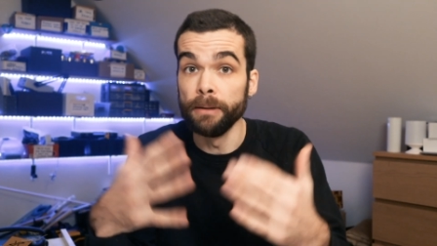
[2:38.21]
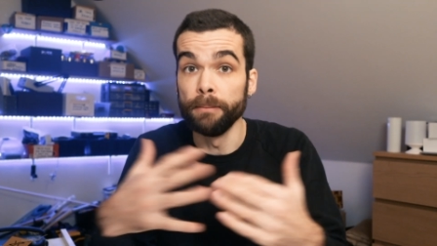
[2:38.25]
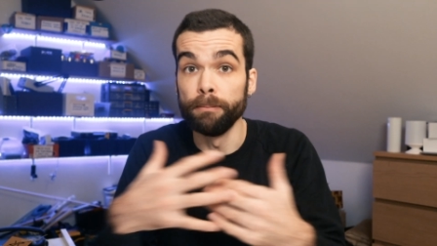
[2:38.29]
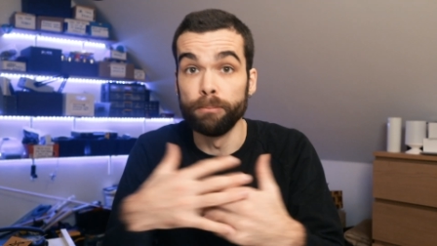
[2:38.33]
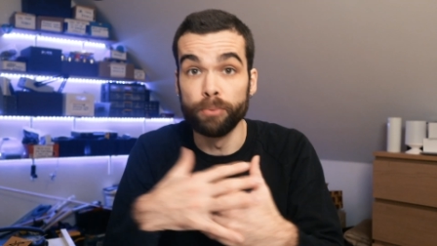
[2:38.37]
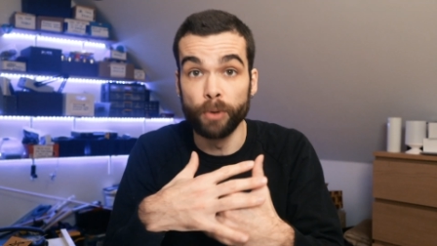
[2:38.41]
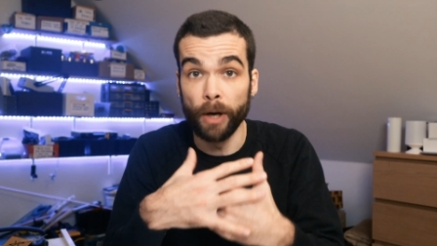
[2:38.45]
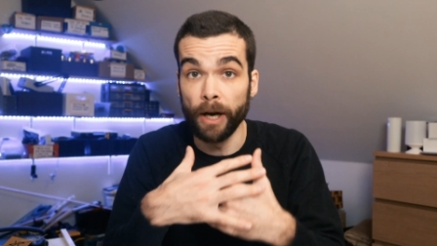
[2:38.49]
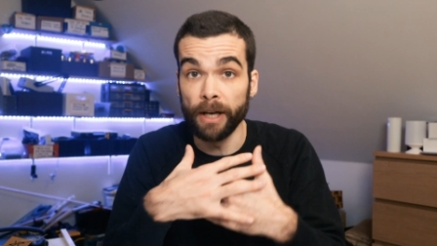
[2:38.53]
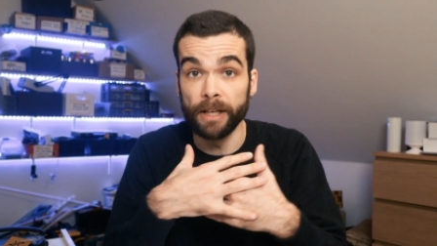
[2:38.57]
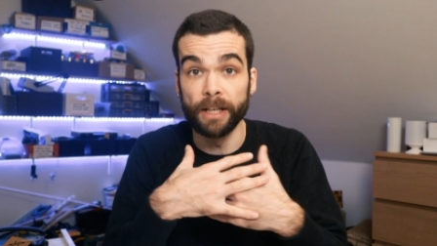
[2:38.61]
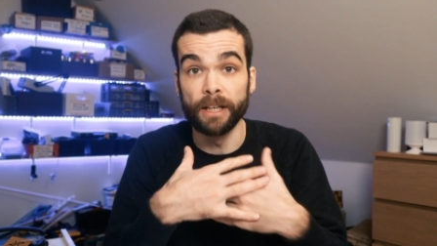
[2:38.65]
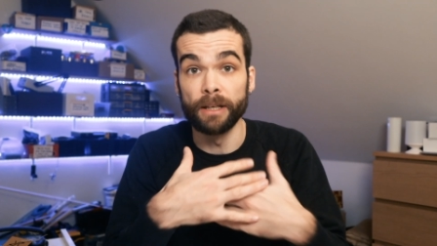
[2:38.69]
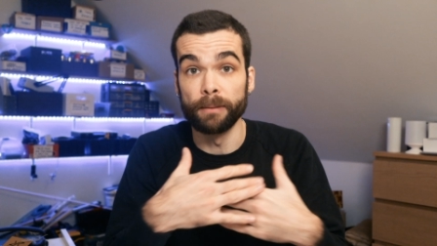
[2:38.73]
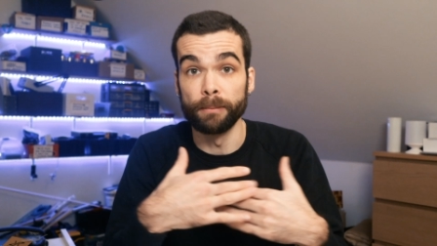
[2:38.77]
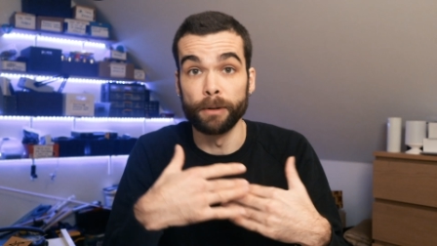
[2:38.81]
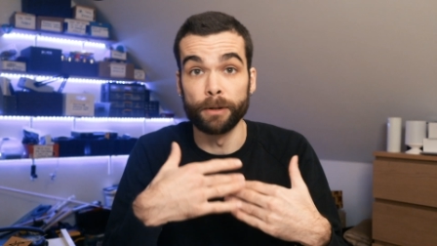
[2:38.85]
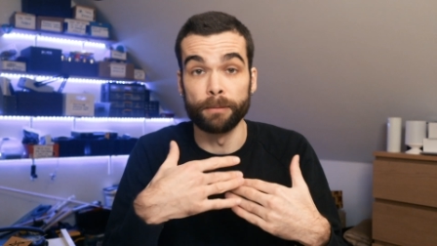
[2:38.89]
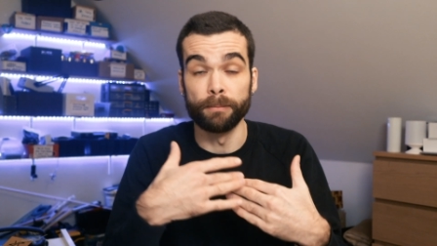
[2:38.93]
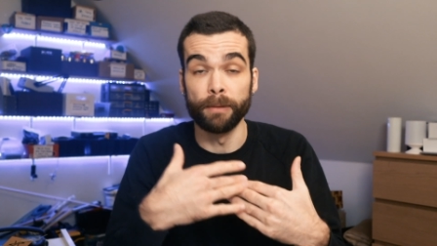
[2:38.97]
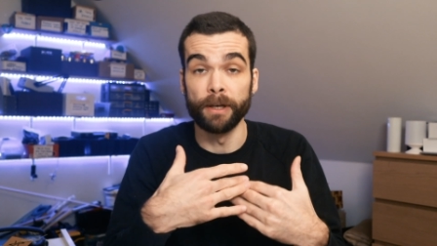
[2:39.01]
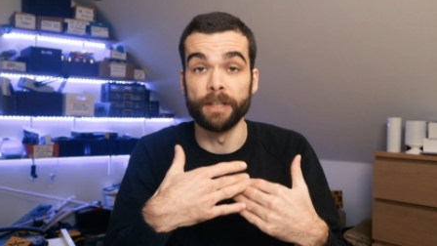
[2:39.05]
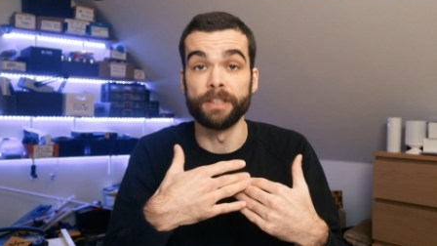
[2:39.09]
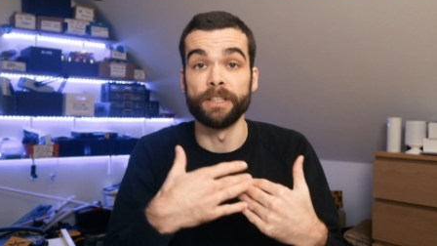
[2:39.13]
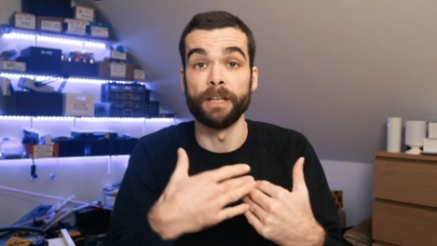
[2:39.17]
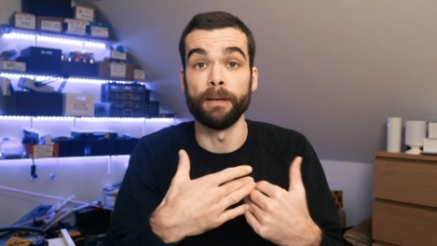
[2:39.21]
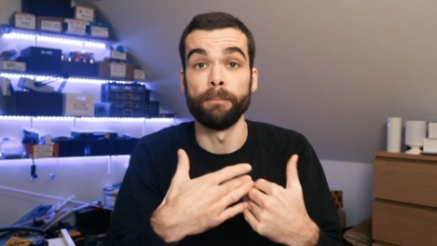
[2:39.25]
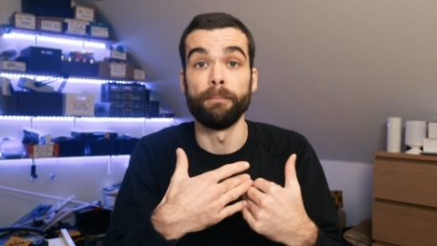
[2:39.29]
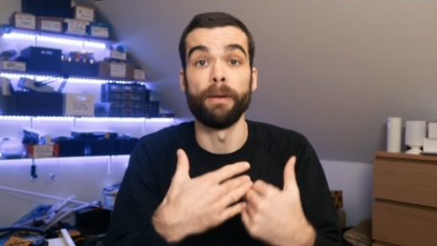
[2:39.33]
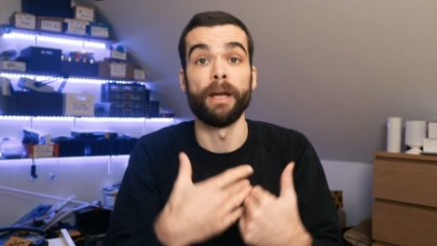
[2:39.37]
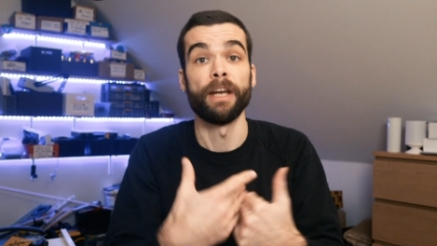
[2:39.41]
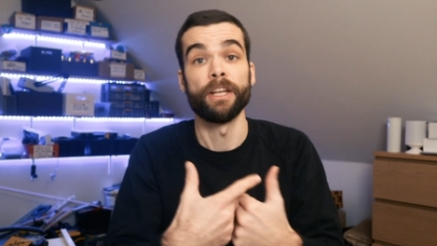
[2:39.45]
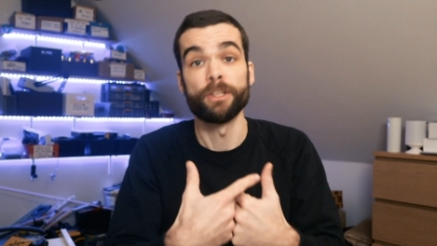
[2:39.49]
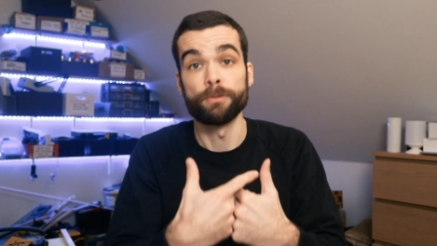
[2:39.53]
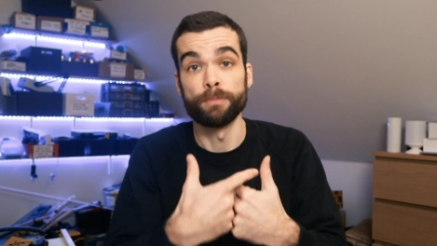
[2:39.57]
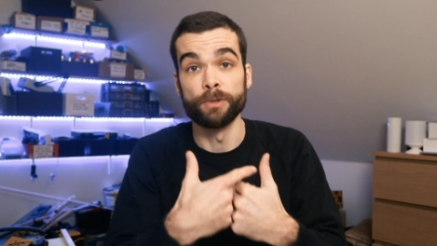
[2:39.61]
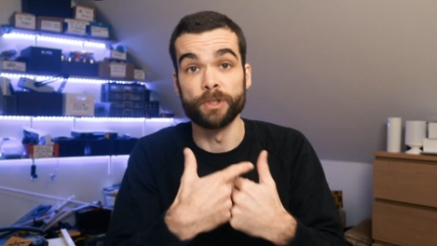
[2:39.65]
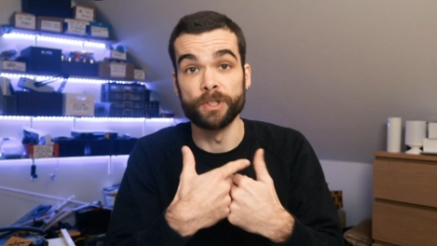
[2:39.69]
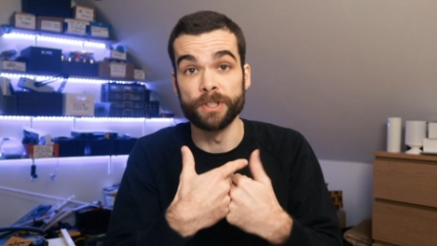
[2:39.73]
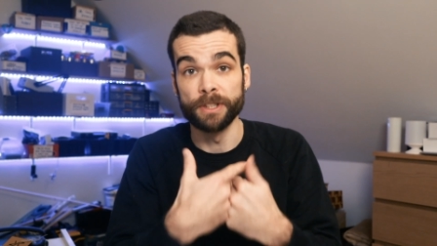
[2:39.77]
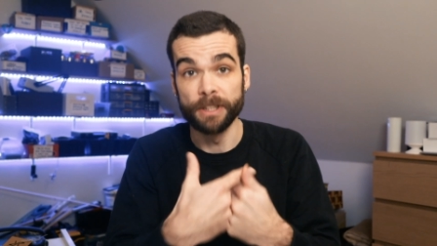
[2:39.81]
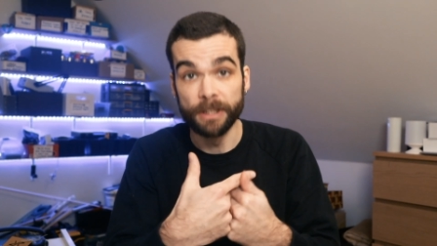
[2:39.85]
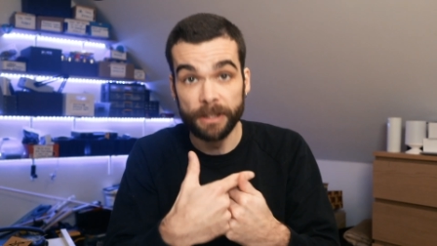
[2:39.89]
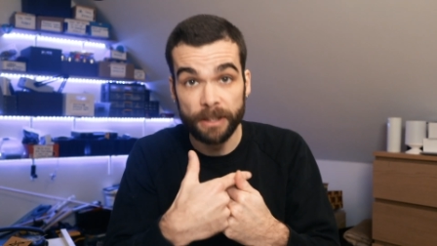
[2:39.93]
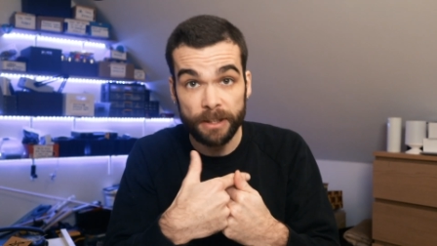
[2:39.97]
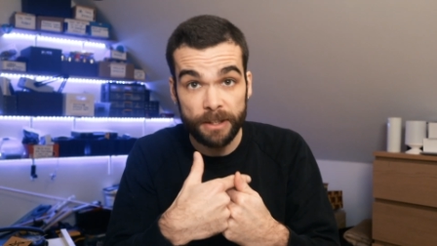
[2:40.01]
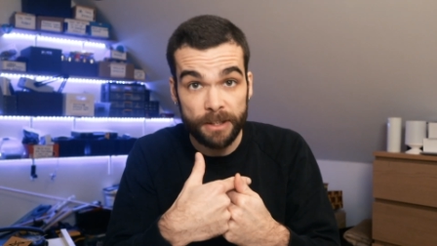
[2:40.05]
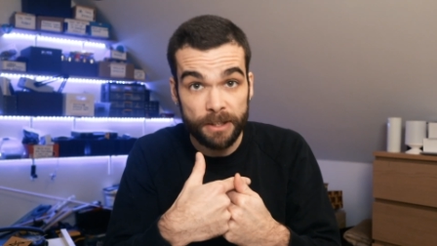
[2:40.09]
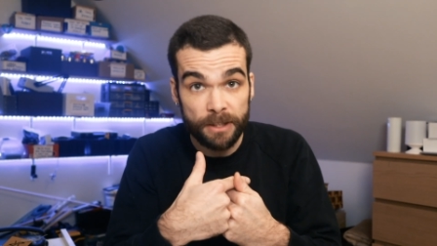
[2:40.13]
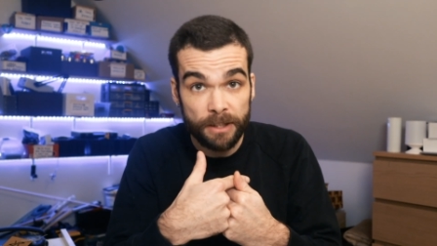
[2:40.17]
bragging about my time management
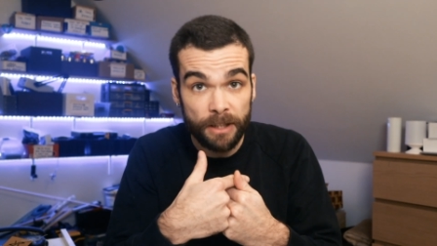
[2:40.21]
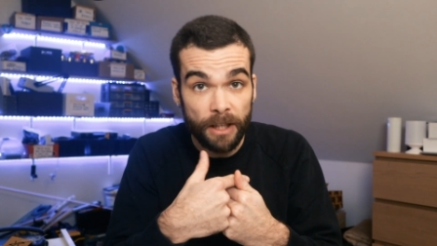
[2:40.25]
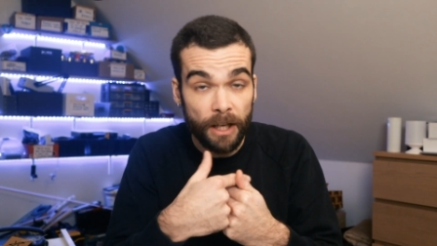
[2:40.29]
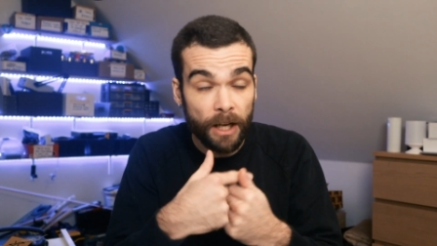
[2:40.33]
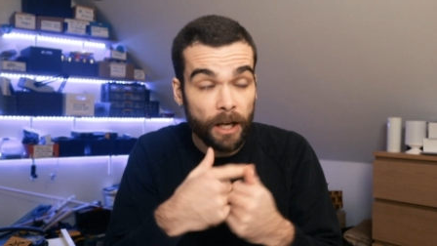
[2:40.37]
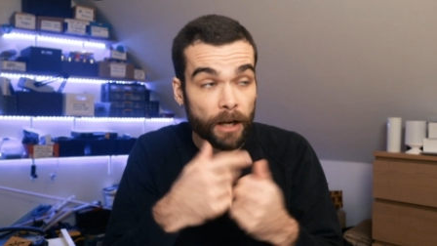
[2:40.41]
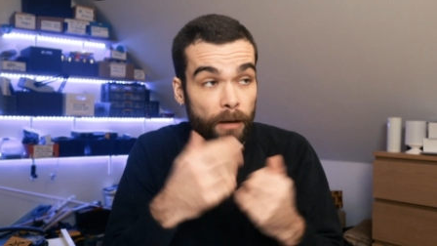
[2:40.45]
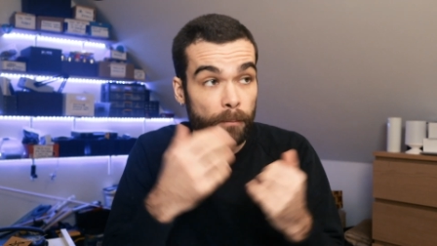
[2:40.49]
skills,